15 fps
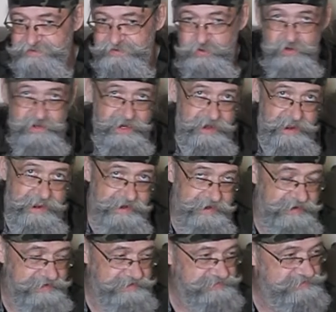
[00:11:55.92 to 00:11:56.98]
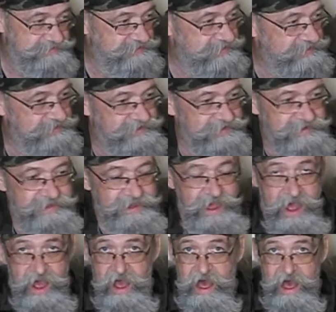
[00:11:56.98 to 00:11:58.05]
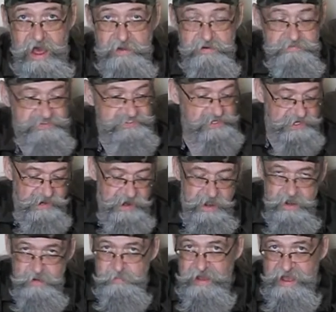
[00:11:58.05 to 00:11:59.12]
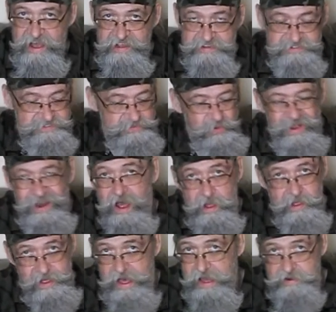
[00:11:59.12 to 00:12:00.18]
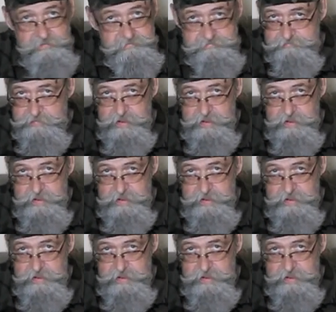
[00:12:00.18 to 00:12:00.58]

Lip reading: ukuleles out of cigar boxes, well, out of